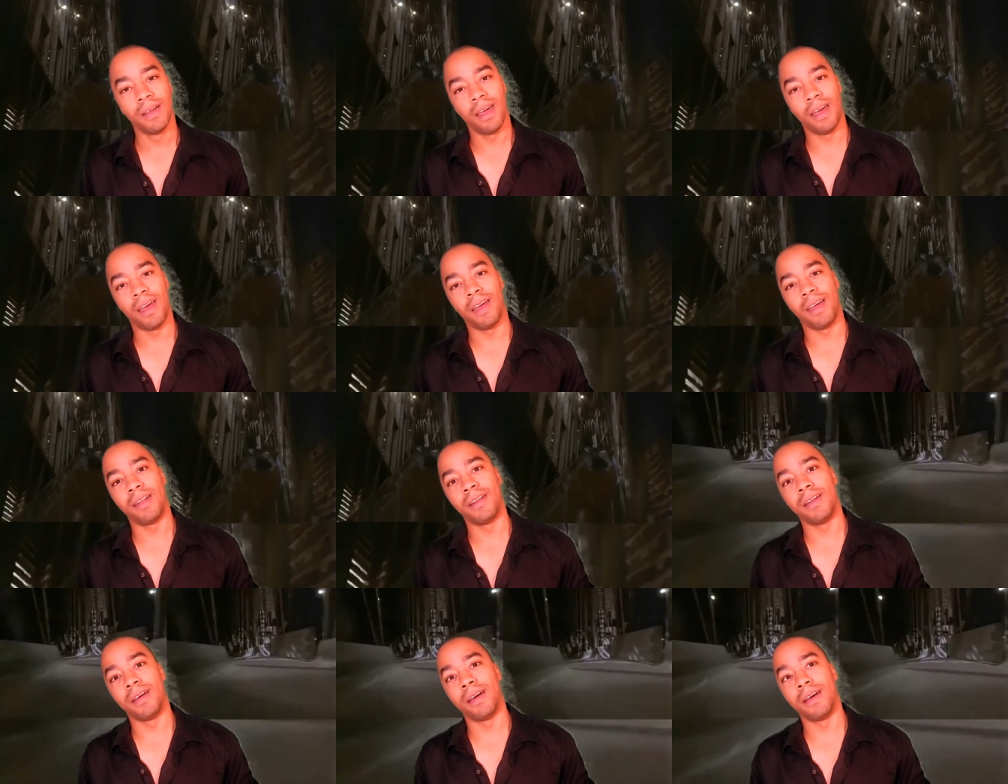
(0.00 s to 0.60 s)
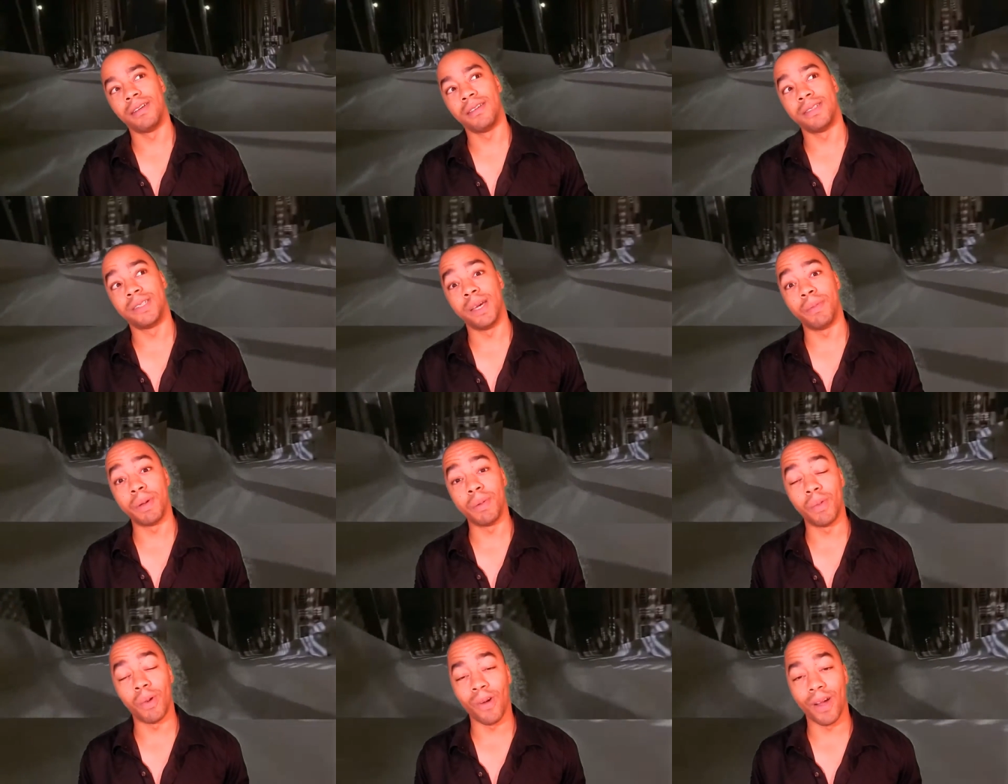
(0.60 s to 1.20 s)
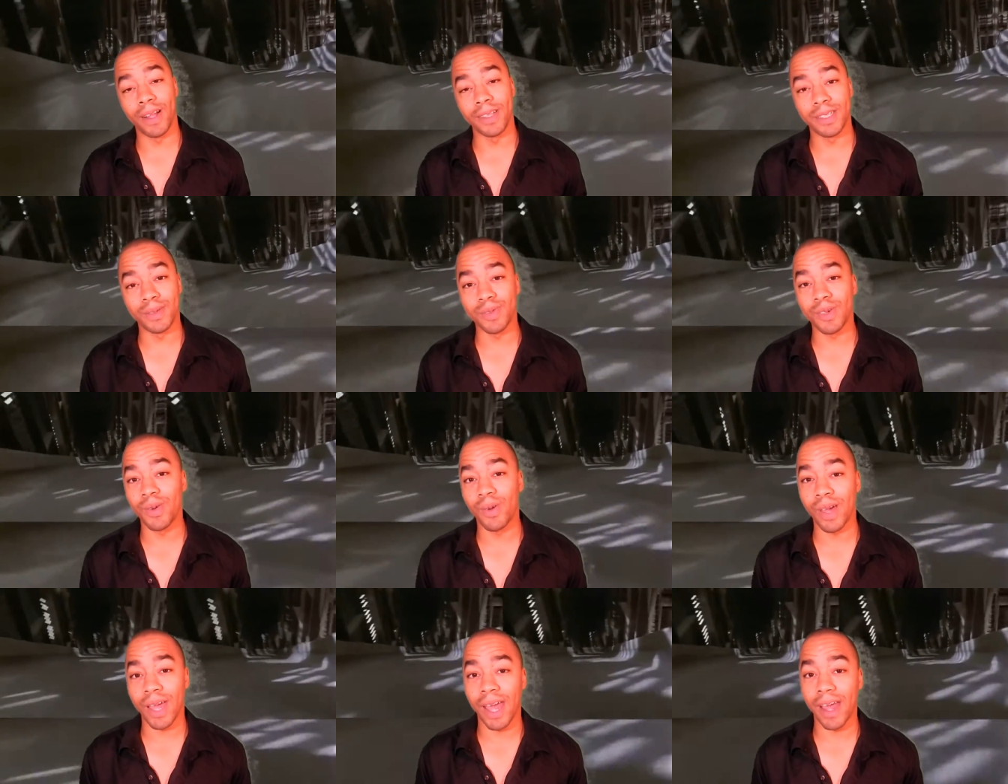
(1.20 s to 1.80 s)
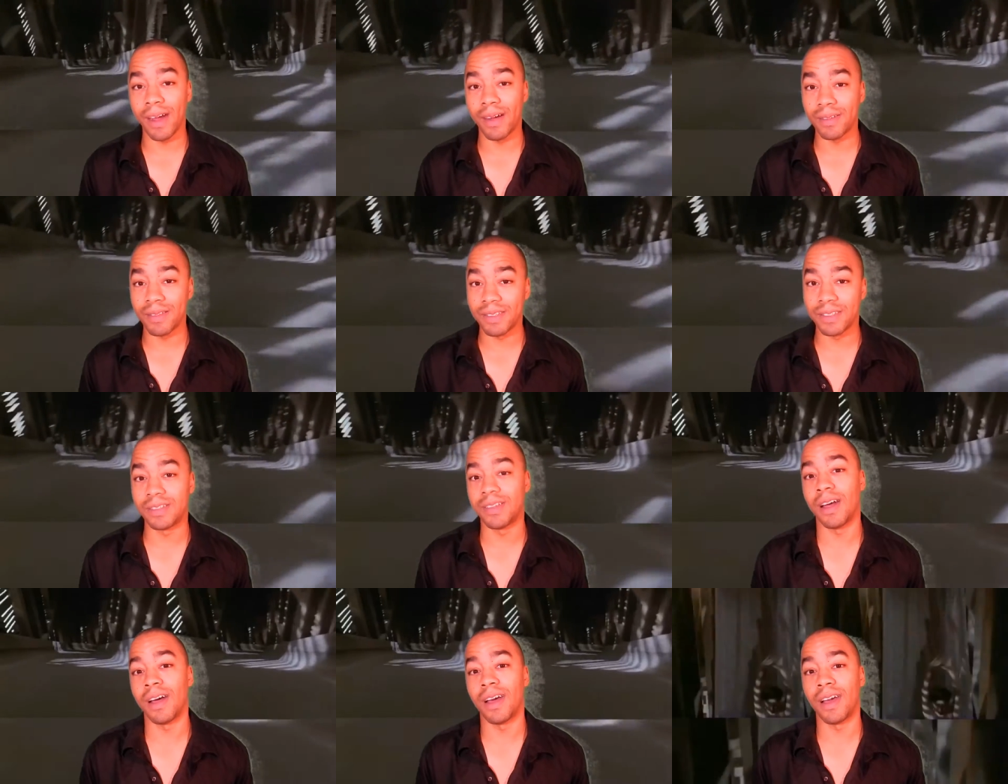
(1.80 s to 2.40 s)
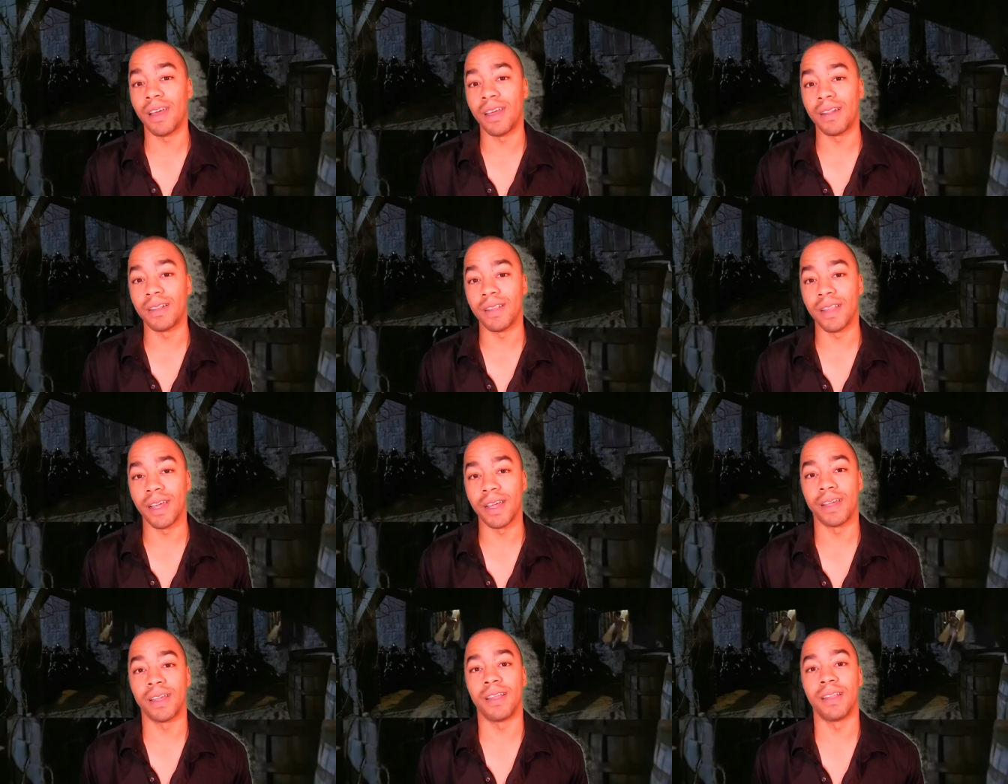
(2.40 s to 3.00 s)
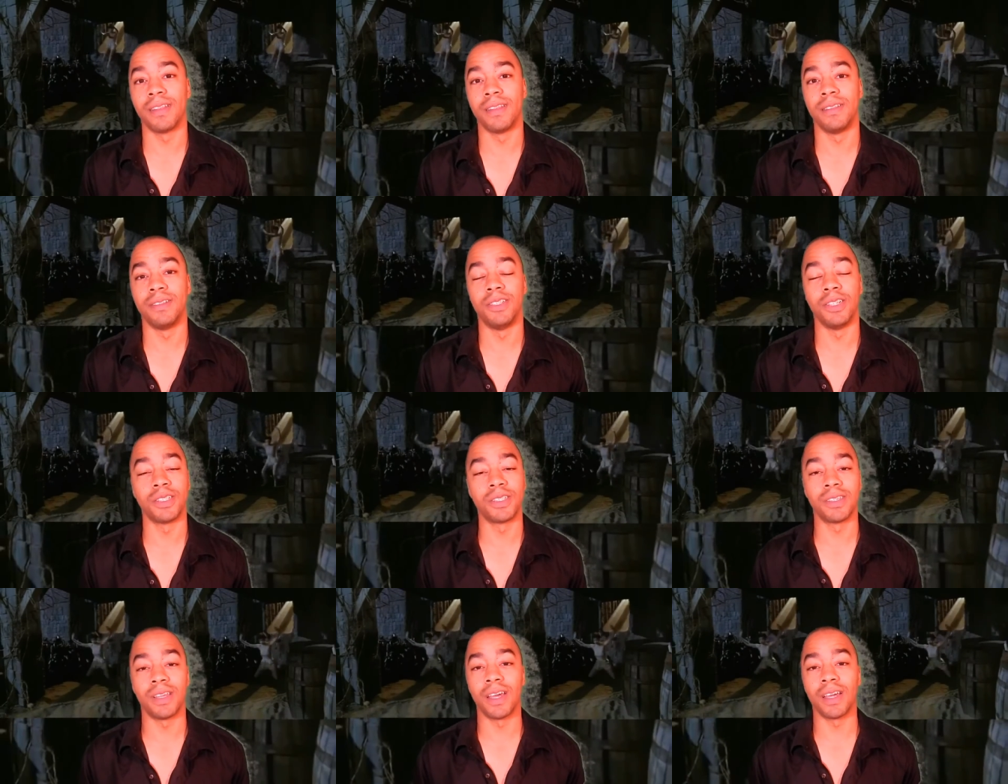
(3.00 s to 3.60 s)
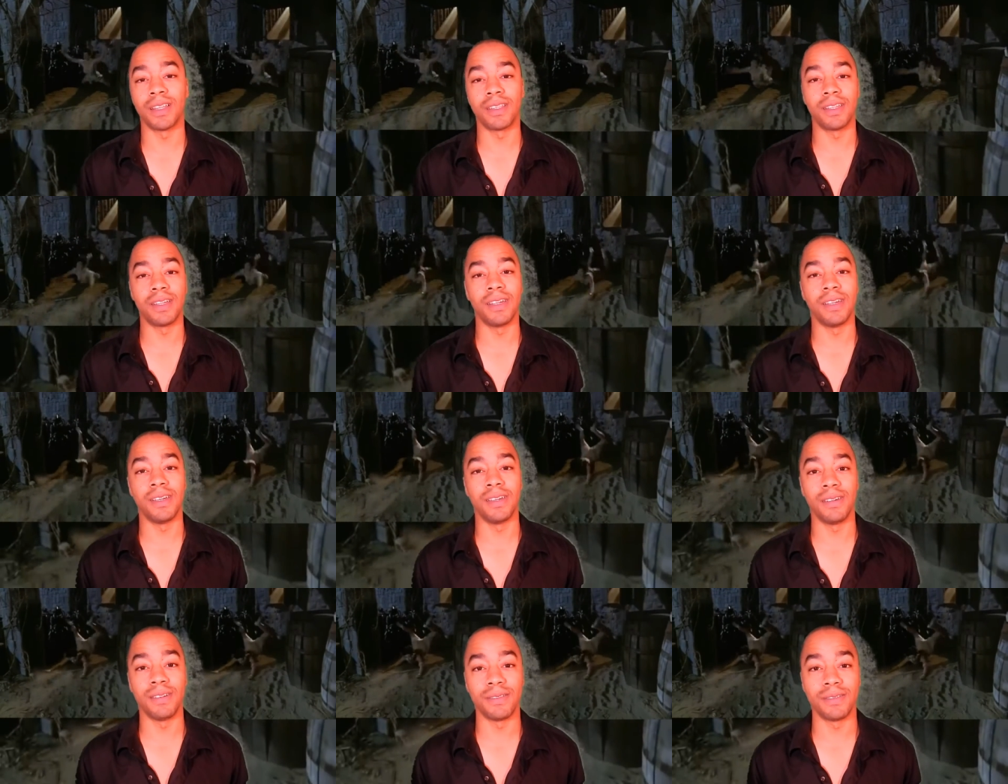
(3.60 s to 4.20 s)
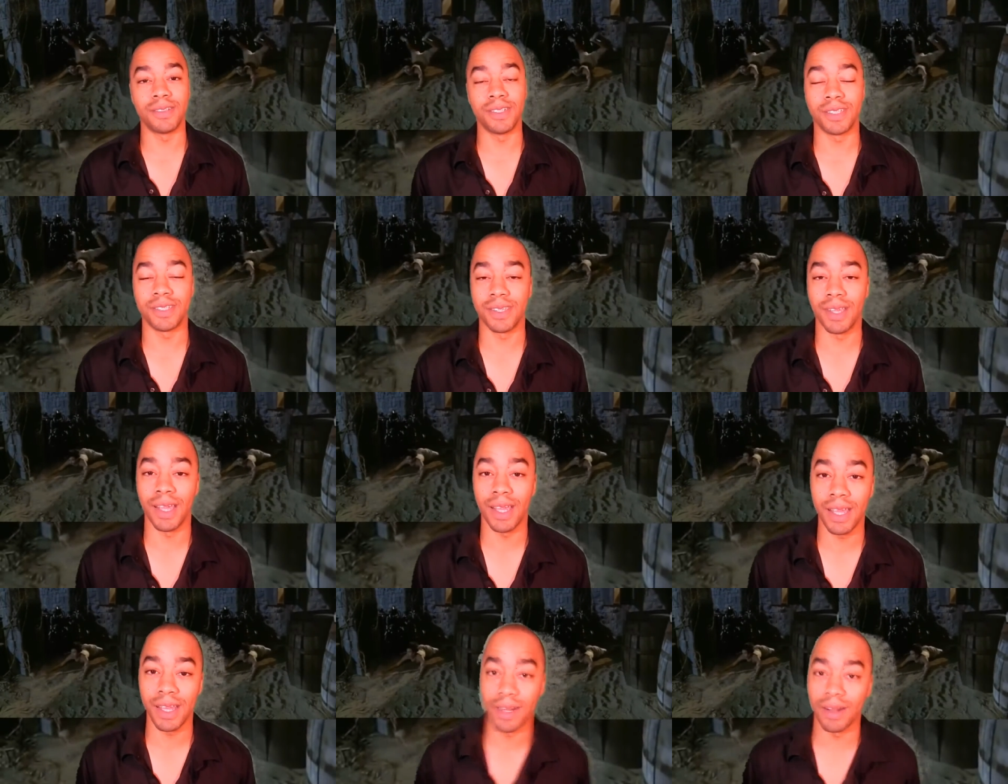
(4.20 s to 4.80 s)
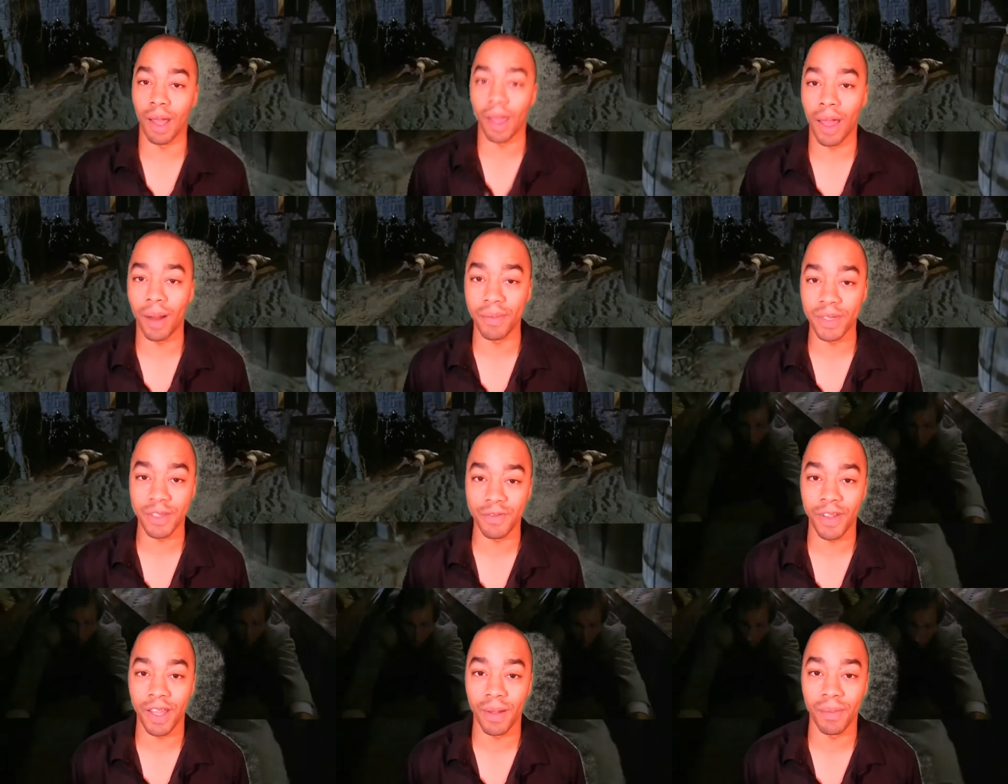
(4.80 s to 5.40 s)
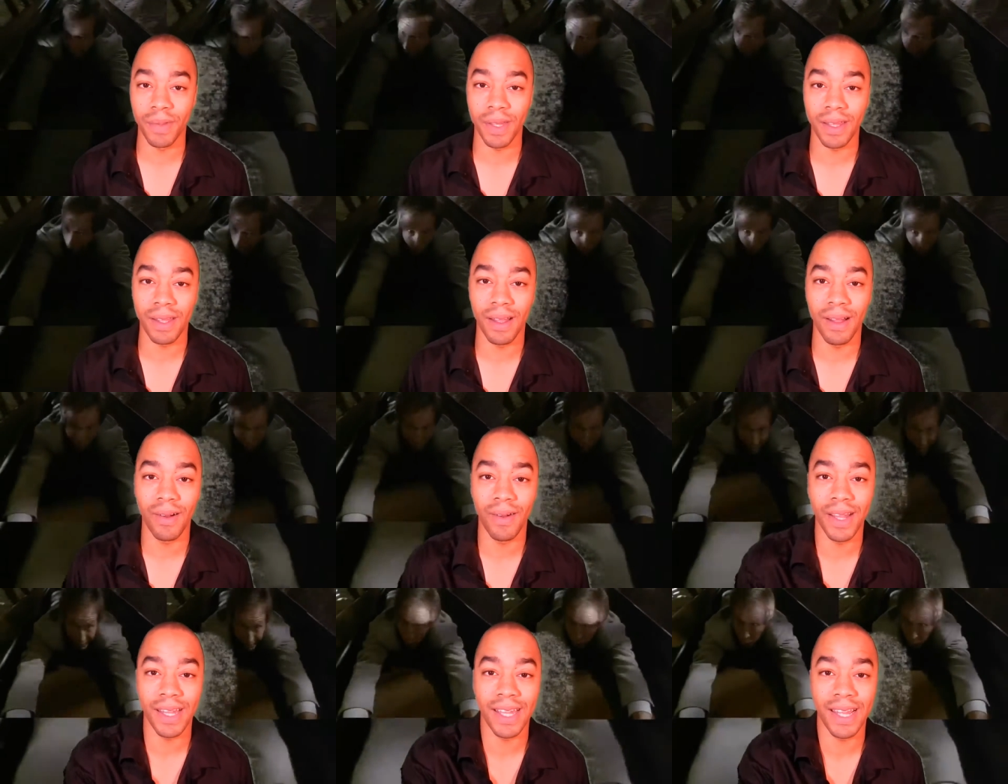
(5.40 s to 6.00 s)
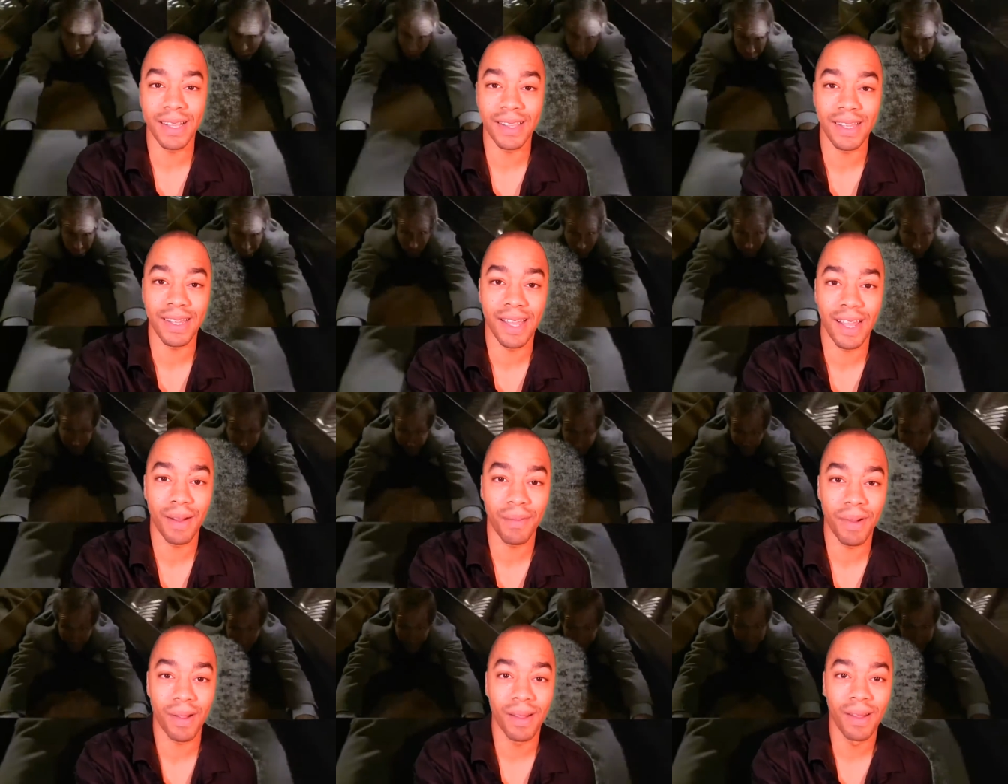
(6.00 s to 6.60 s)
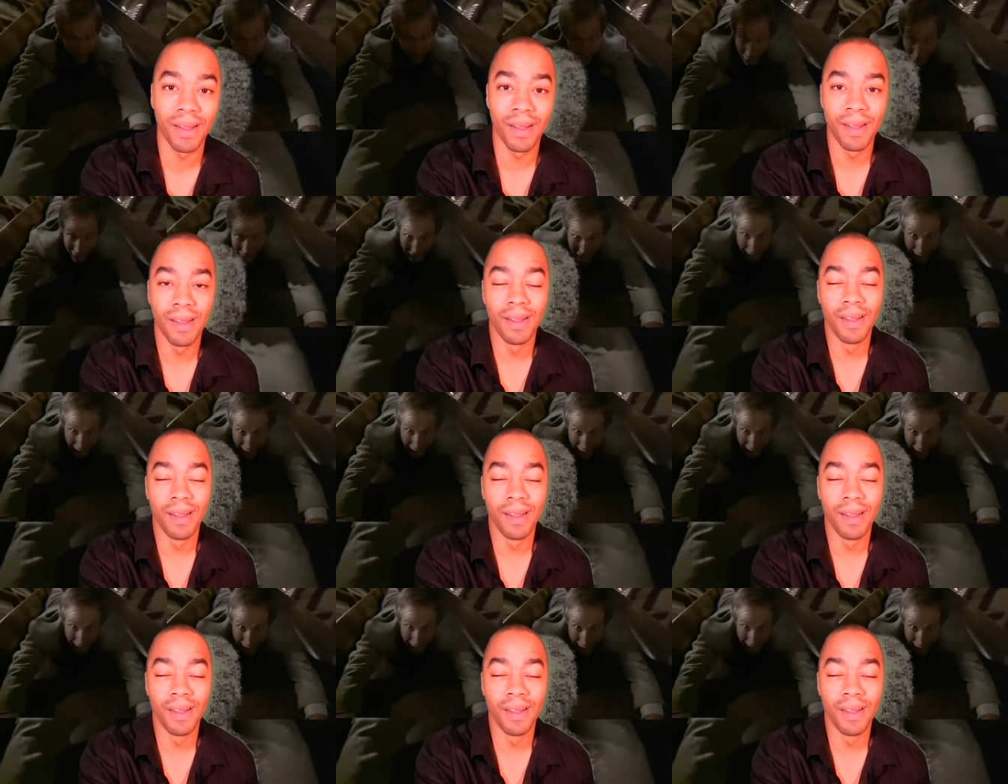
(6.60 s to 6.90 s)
and uh, Demi Moore ends up going outside, like uh, just like the just like oh, the camera,